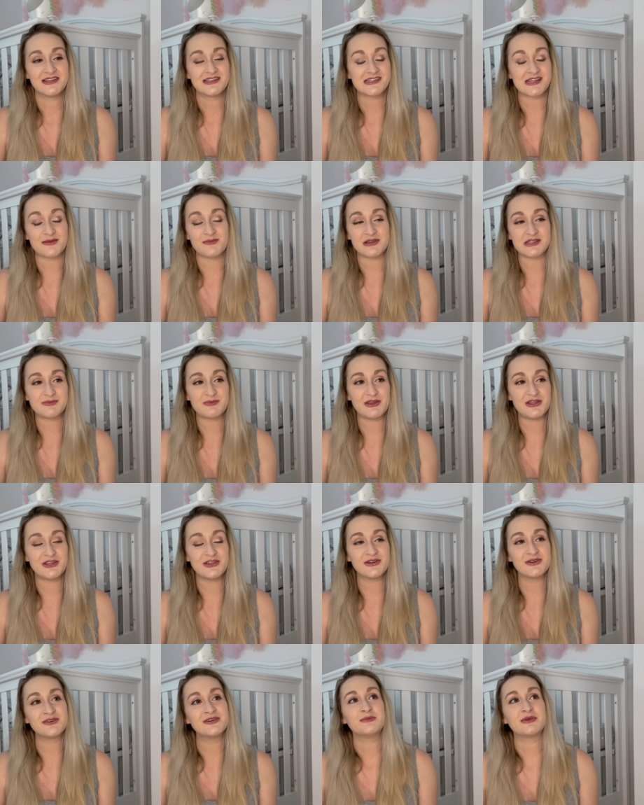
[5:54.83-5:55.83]
so that must be
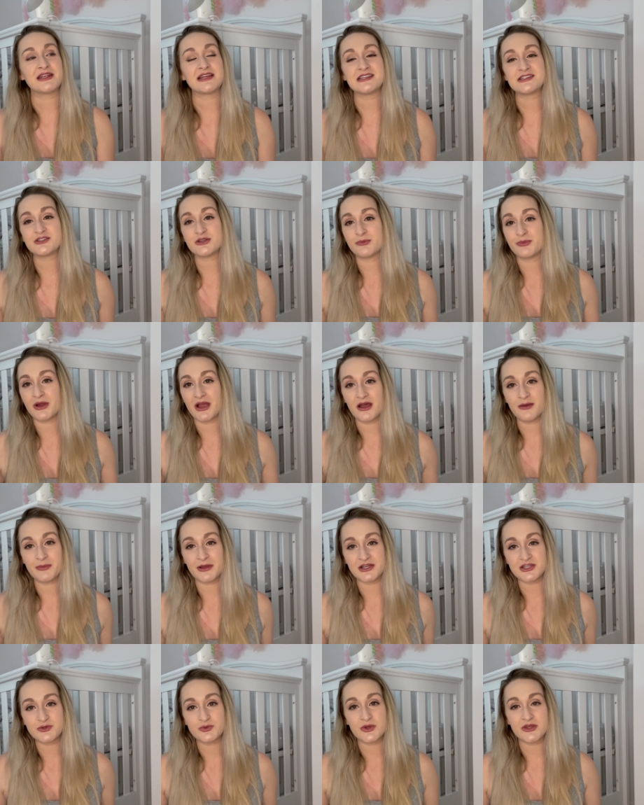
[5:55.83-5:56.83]
new, but I still brought a
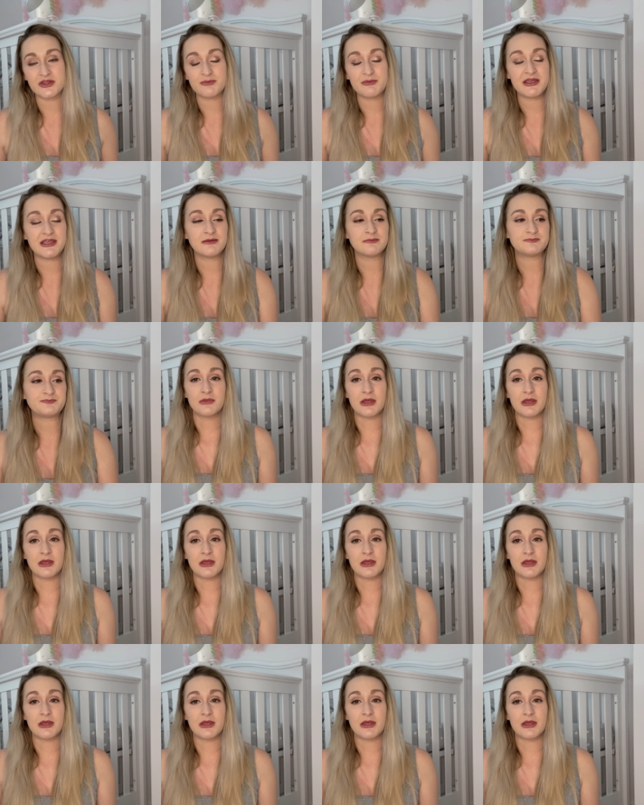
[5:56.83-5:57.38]
bunch with me.